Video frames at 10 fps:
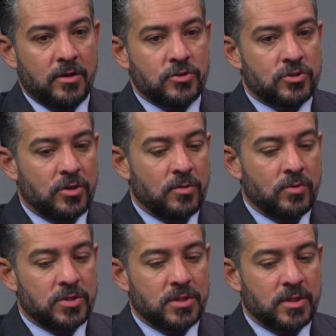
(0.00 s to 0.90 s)
concern
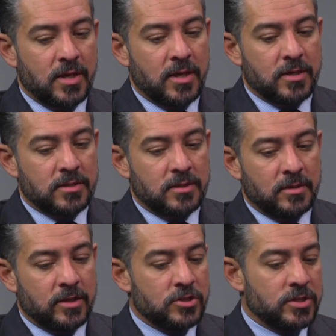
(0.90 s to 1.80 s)
was that
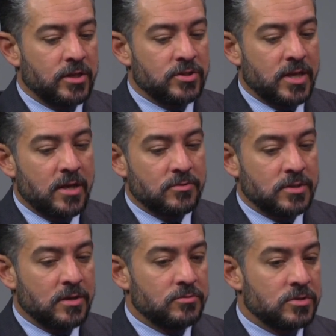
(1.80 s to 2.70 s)
legislators had was
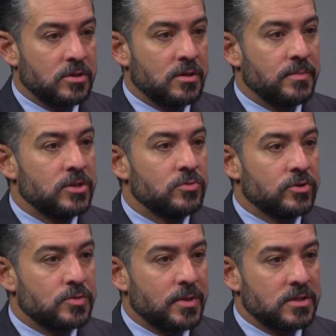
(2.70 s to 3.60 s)
that it was going to be too
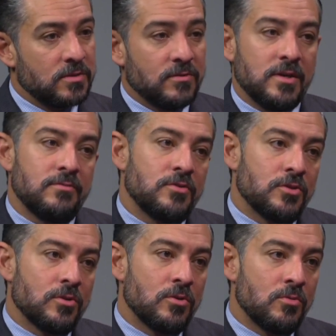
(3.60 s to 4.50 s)
expensive,
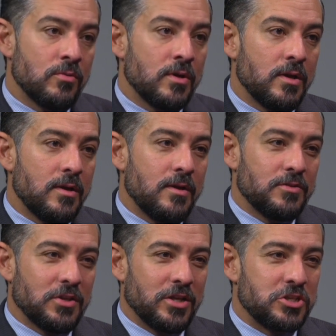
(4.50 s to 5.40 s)
even though
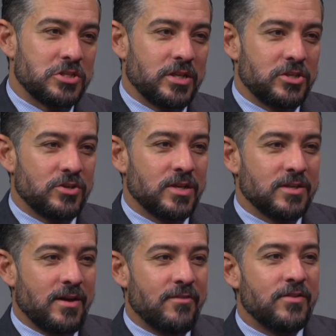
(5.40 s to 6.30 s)
the legislature
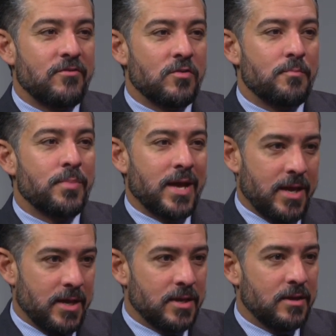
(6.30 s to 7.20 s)
ha have never
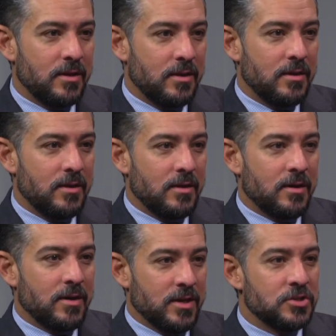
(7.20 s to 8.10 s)
paid
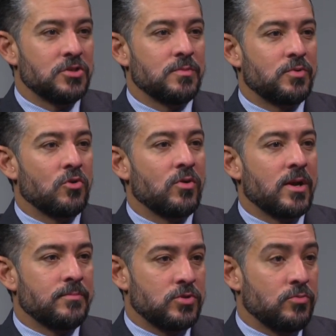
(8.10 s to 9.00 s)
uh, into the
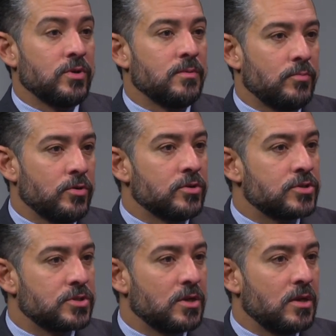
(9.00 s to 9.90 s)
program to
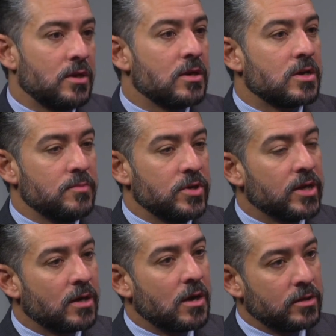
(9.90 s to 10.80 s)
reimburse
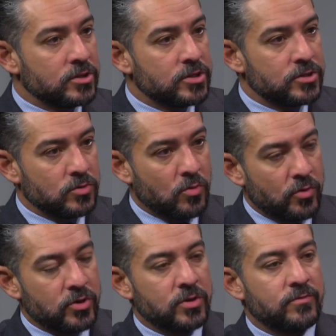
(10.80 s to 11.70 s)
community colleges
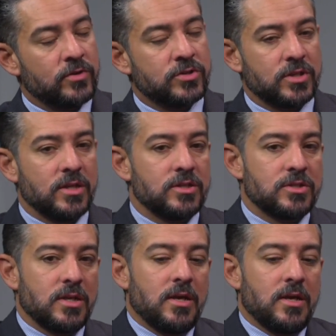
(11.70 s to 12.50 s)
or universities.